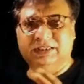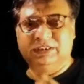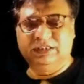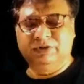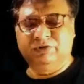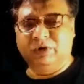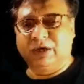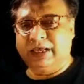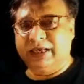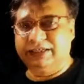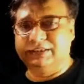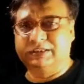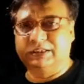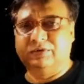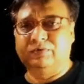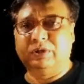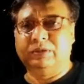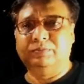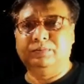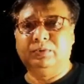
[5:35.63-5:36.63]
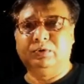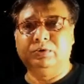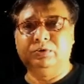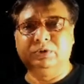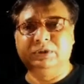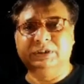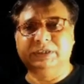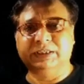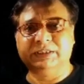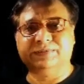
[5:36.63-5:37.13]
coli XL1 blue,
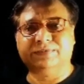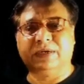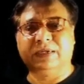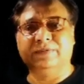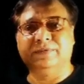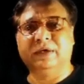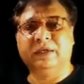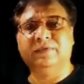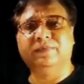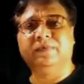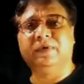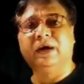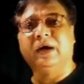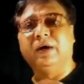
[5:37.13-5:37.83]
DH5 alpha,